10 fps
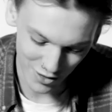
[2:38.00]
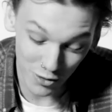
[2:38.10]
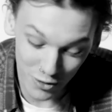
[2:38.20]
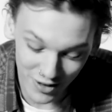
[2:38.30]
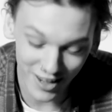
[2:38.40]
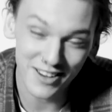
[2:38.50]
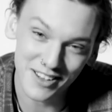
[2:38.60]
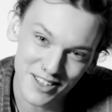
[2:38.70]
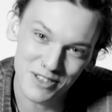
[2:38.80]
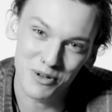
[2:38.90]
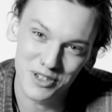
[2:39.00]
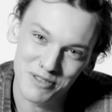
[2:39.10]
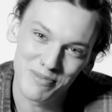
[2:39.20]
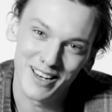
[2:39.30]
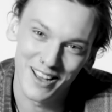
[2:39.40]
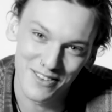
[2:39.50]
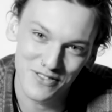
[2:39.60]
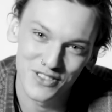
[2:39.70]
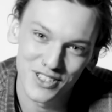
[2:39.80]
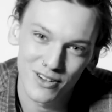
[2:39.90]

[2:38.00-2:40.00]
All Londoners want to be loved.